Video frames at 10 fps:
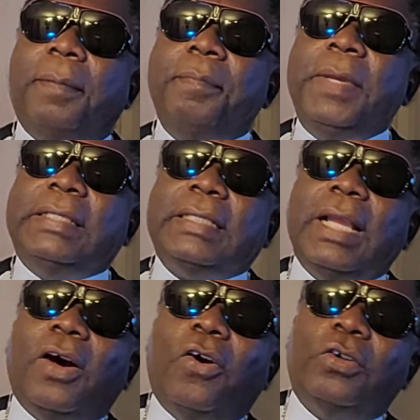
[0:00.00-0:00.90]

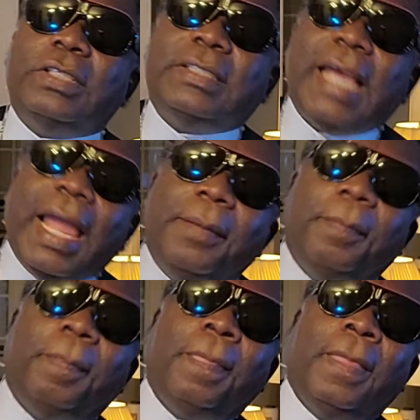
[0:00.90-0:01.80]
meeting all the time.
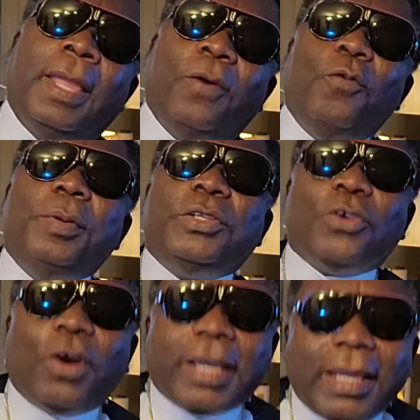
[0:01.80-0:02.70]
We'll be
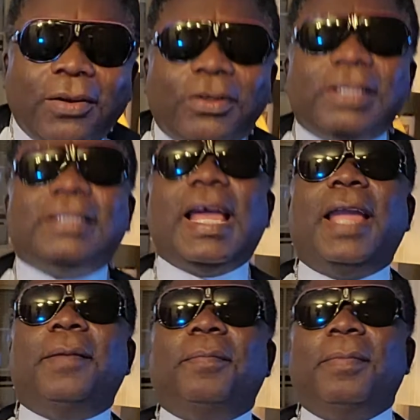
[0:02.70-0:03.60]
talking all the
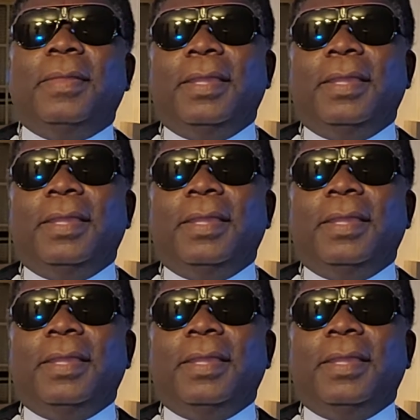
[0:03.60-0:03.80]
time.